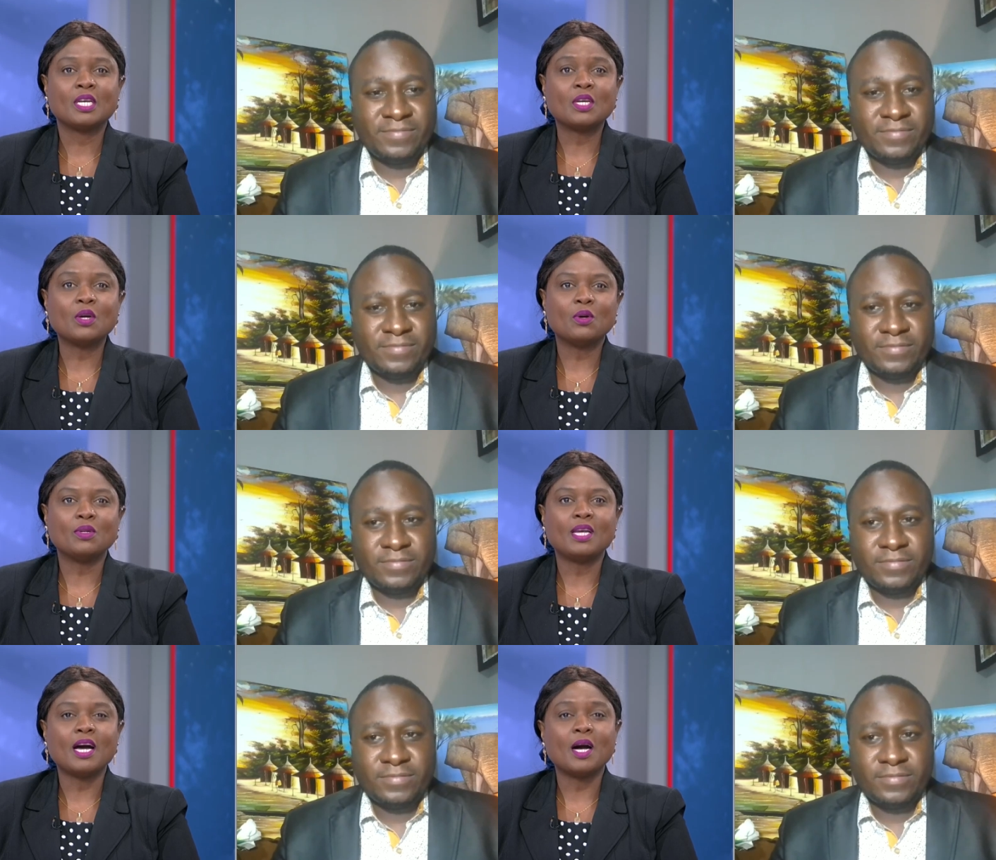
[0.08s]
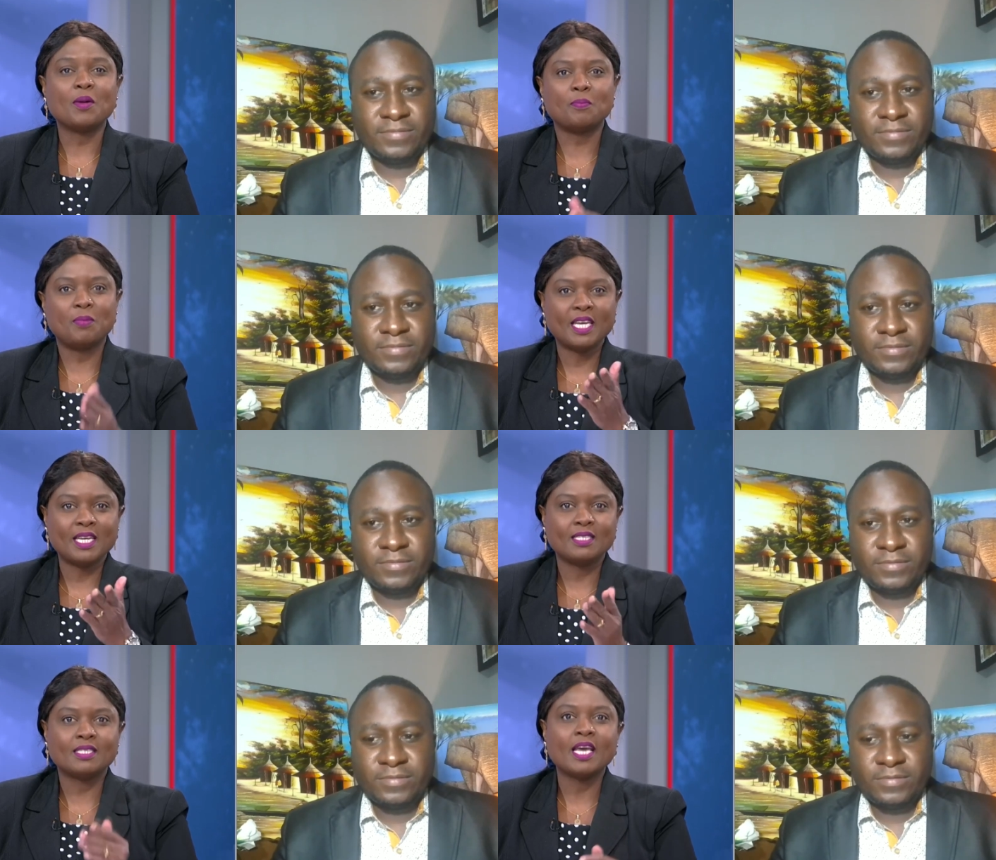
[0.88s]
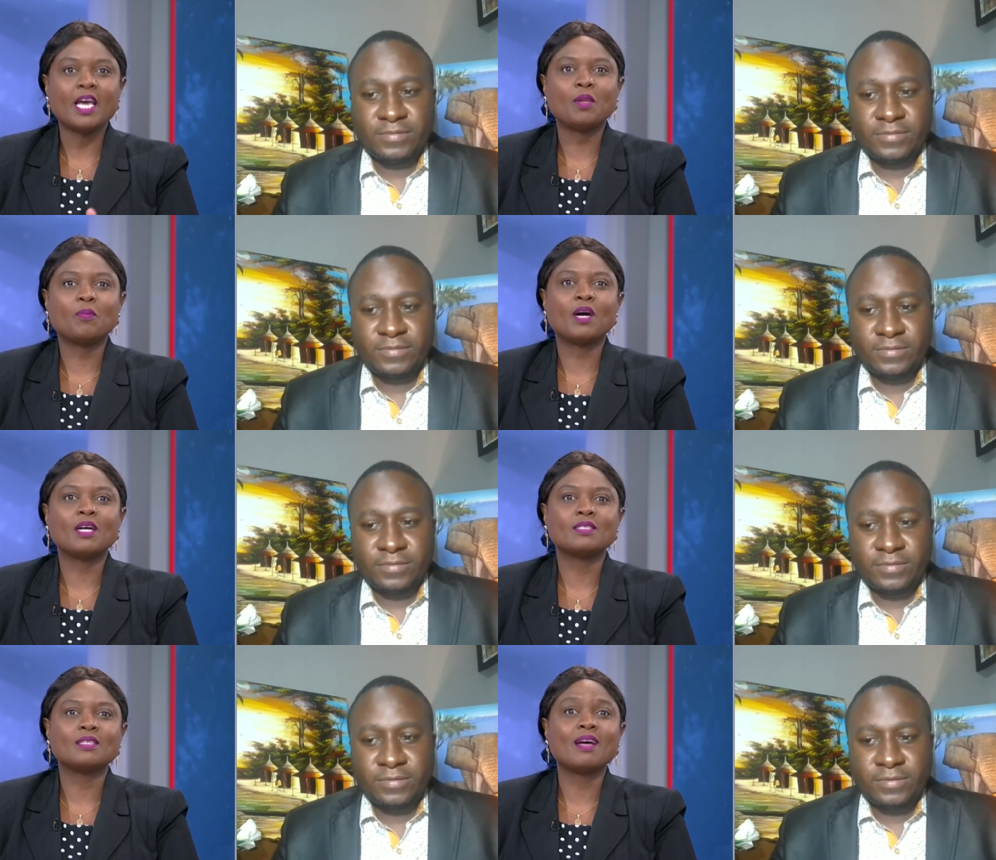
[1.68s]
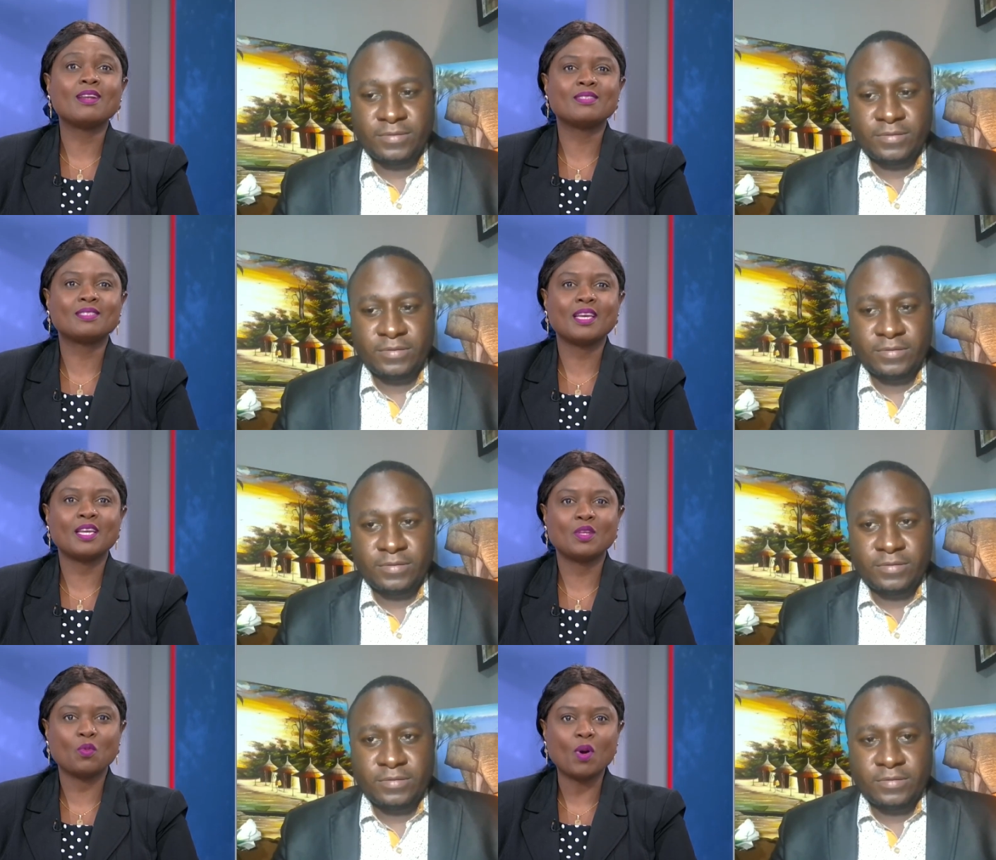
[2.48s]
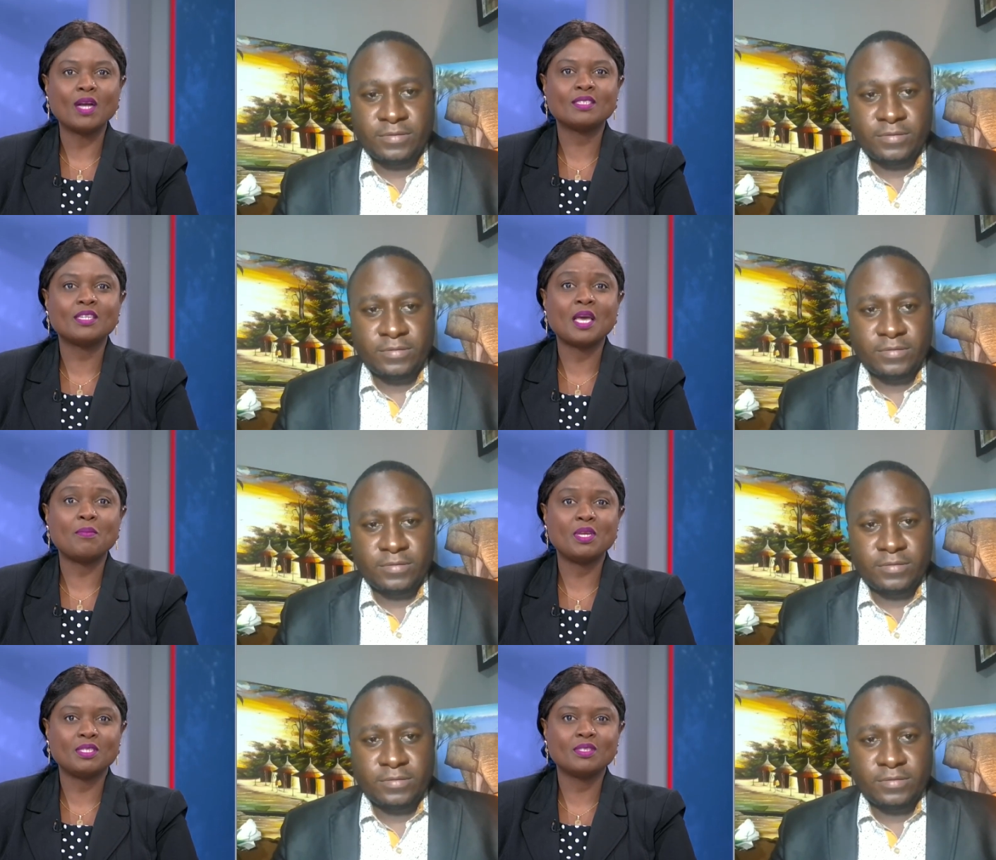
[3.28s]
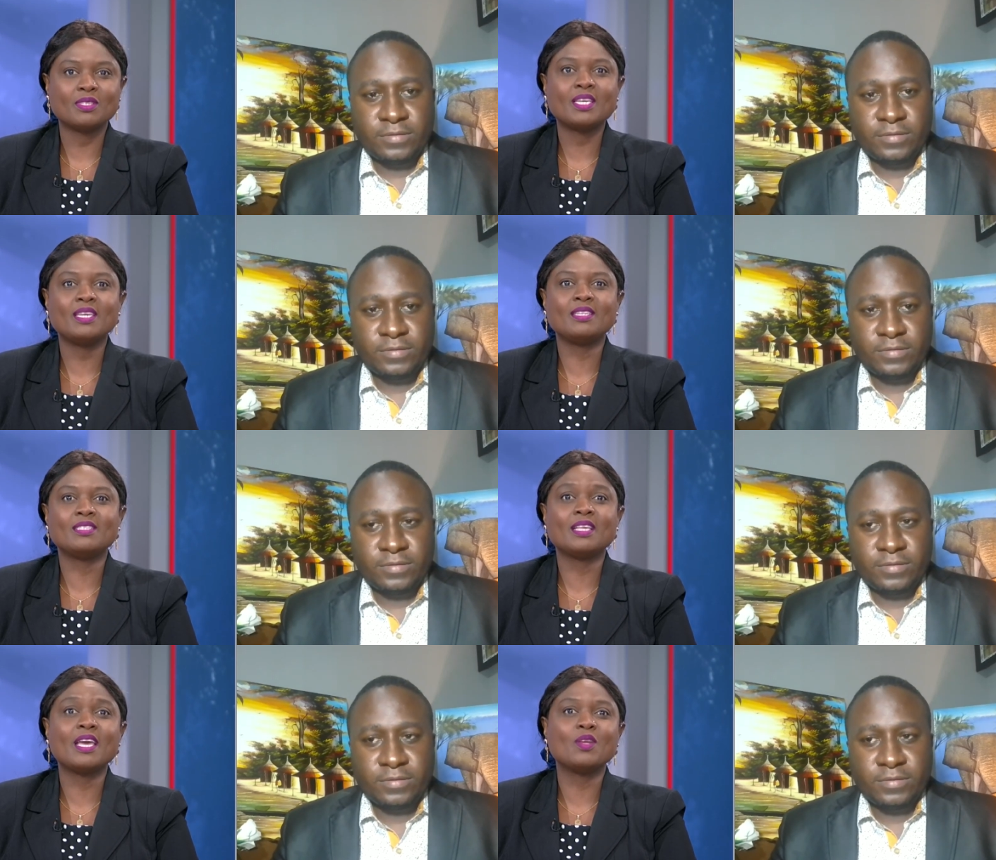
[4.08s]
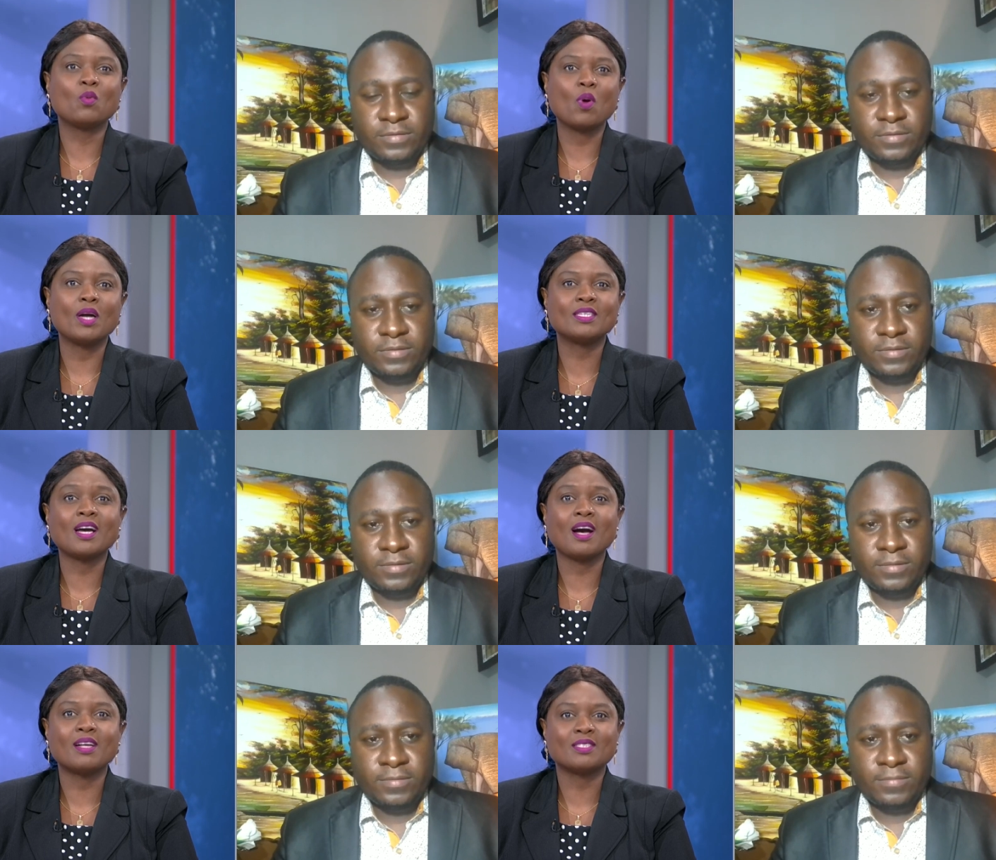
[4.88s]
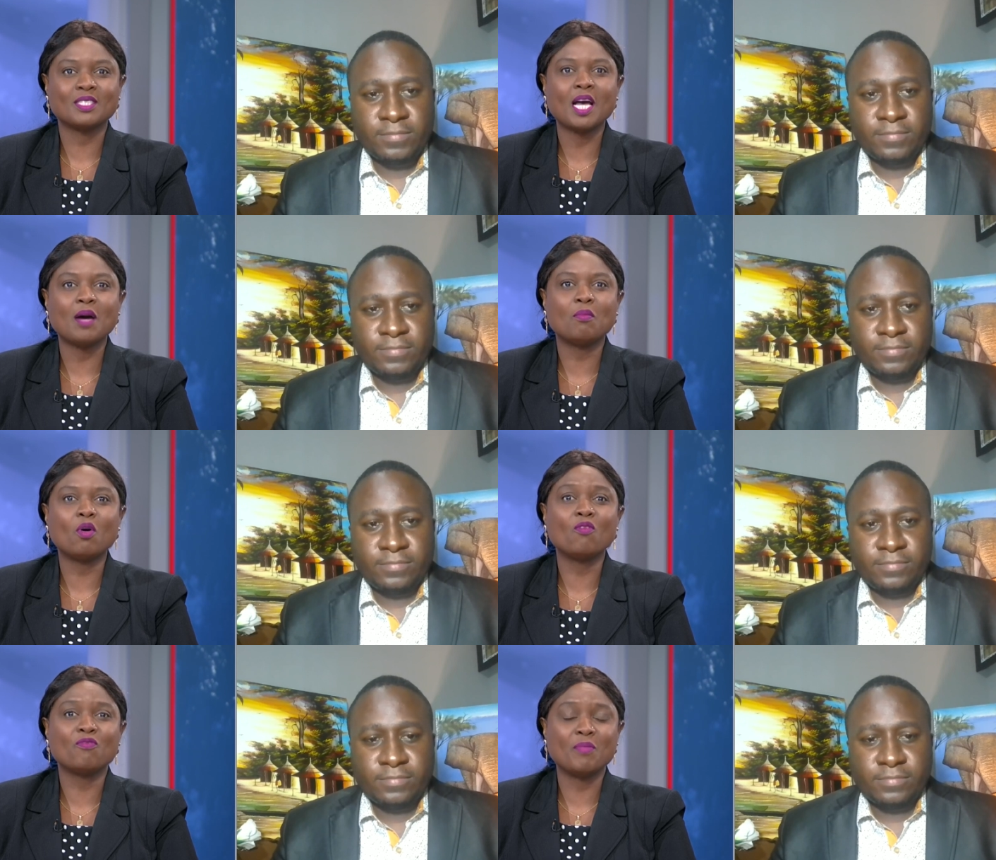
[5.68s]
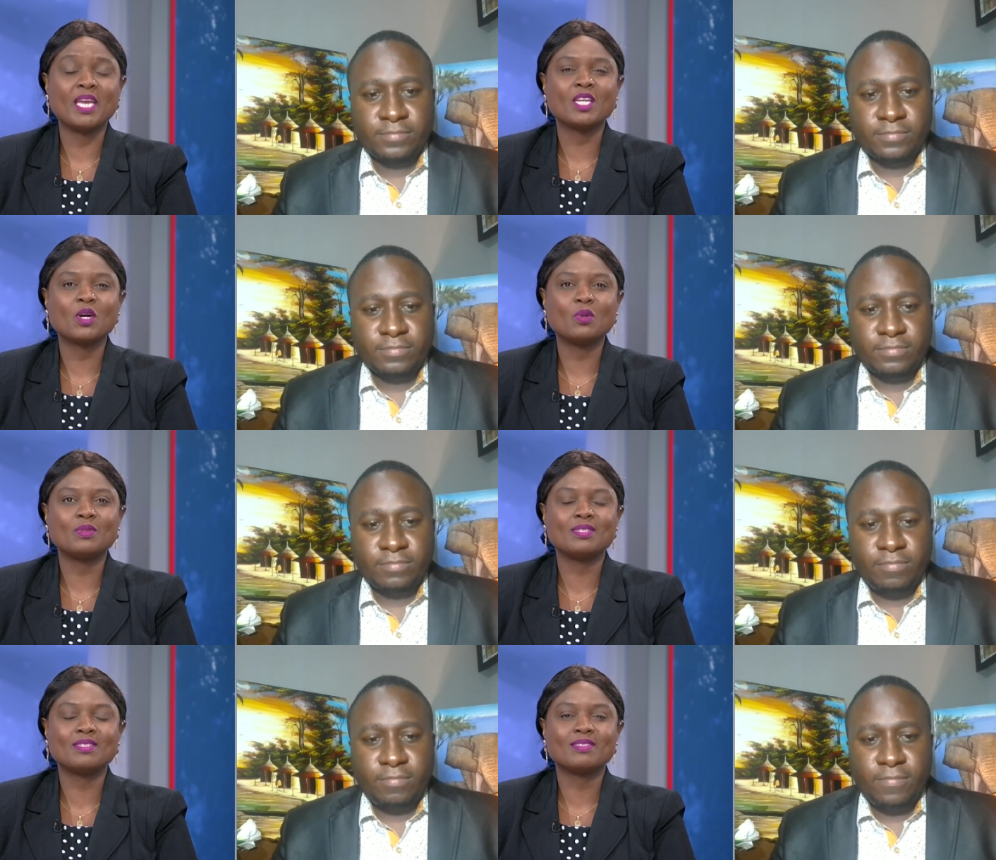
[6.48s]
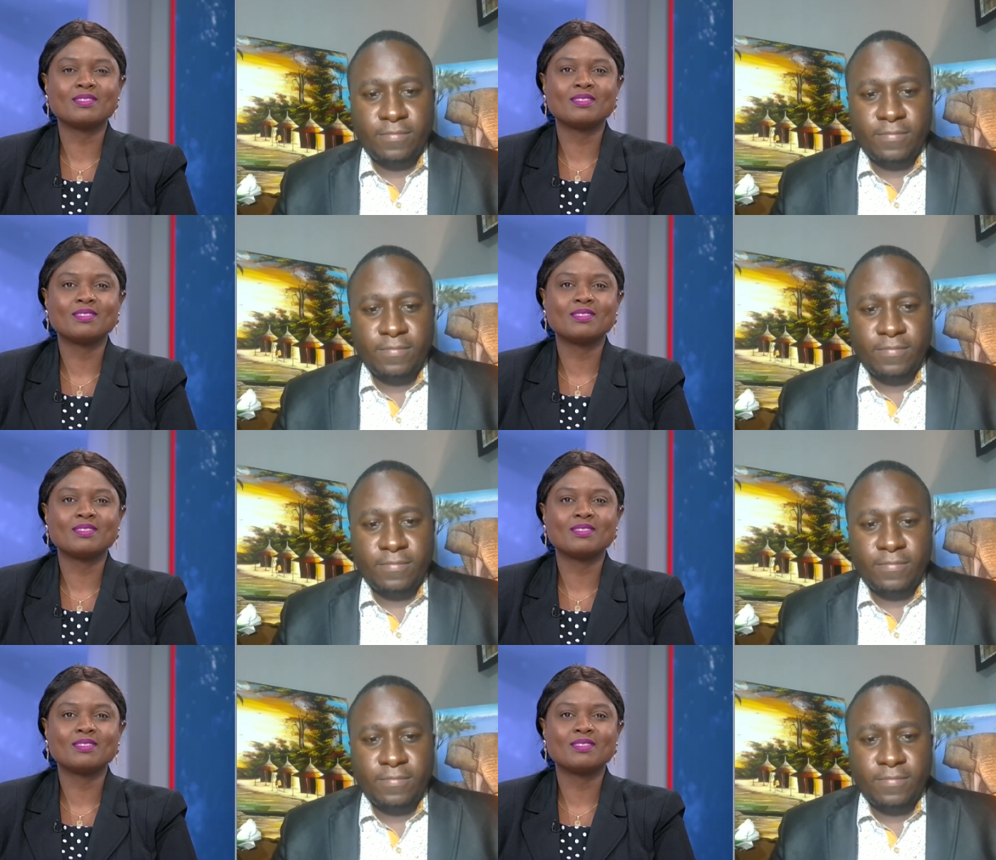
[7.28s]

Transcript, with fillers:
Speaker 1: Good. Uh, please help us understand what diabetes is and what are some of main causes.